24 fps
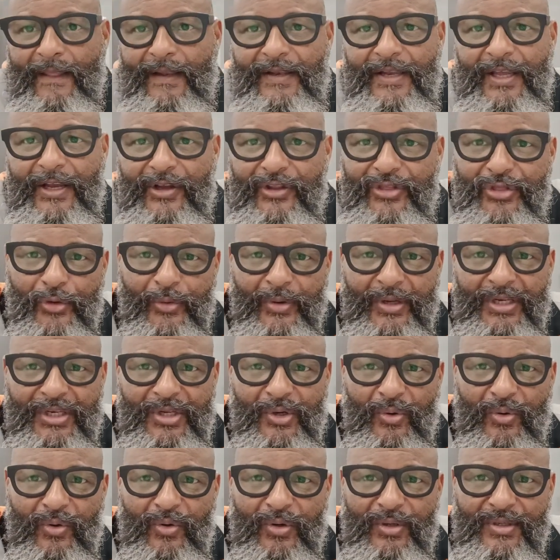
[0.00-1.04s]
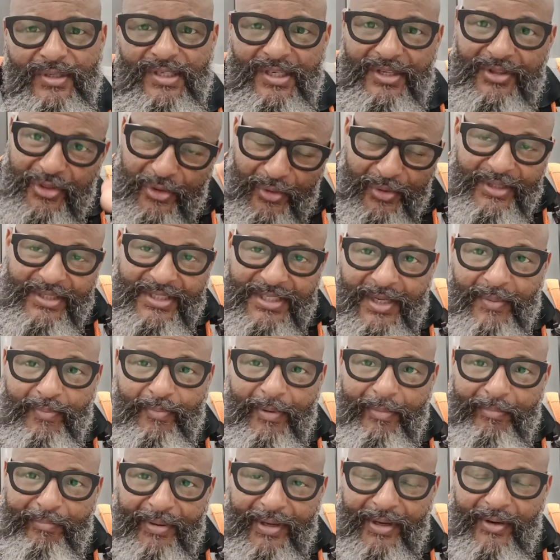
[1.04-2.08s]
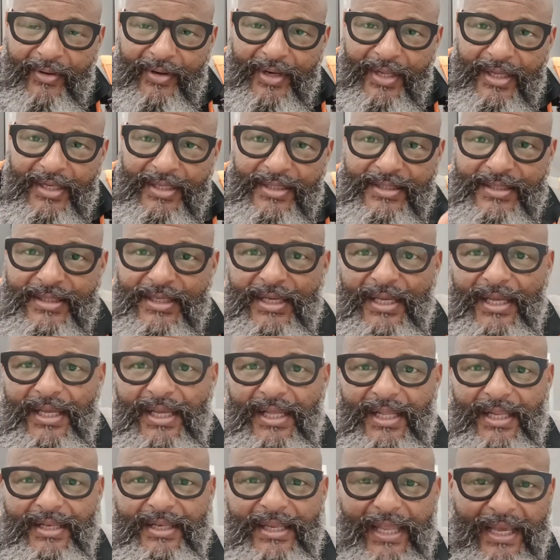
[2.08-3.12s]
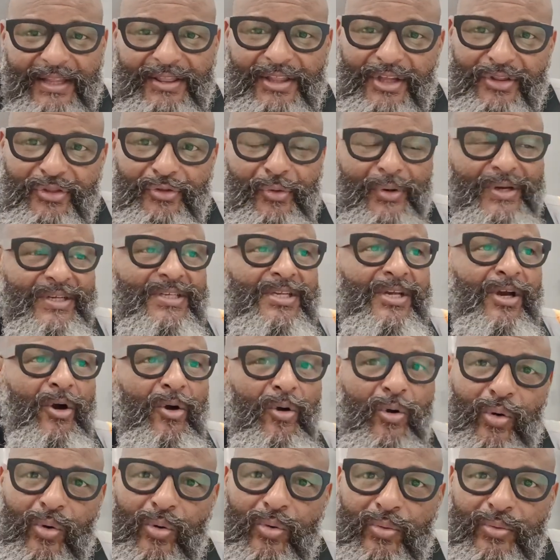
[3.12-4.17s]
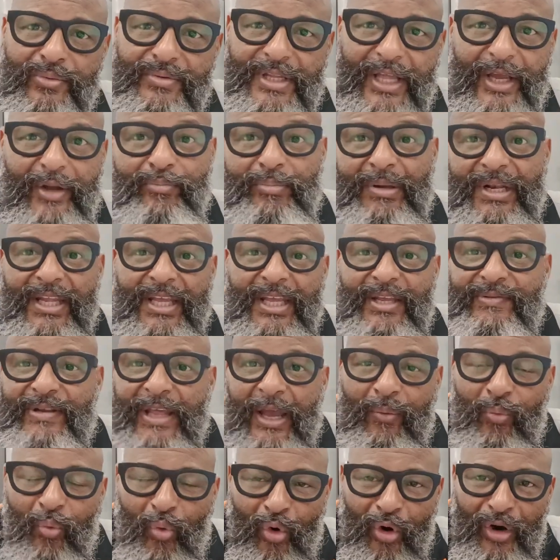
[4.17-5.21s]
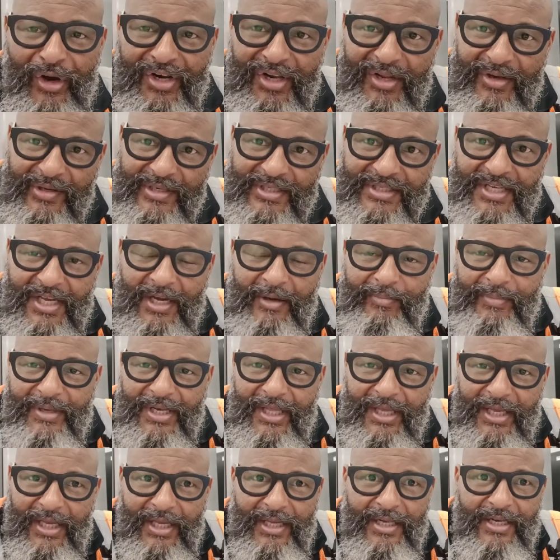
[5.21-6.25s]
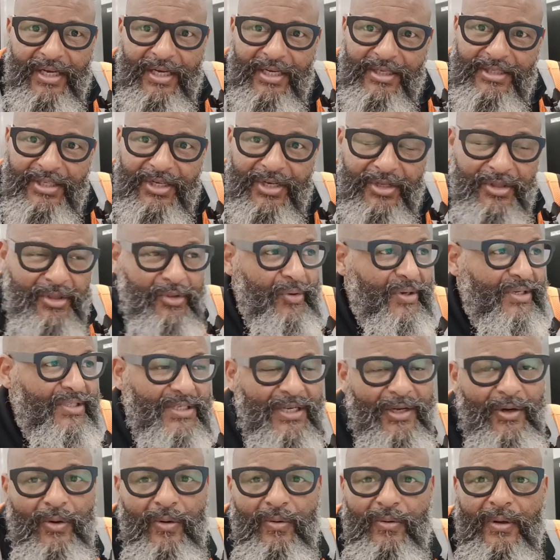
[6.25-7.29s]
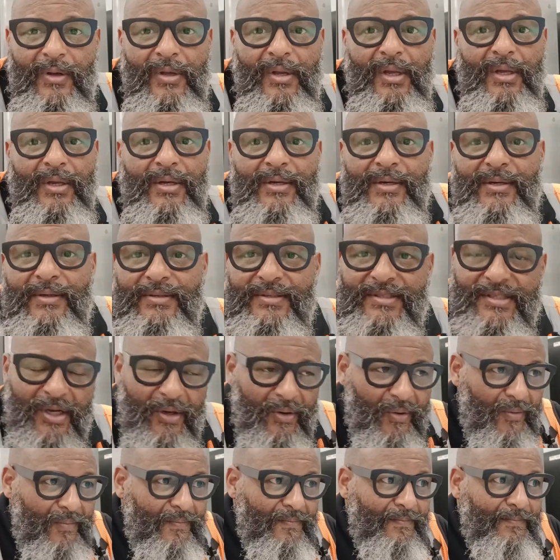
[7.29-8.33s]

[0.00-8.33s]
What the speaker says: there are 3 doors in 3 separate buildings that the threshold, they believe that water is coming in under the threshold. So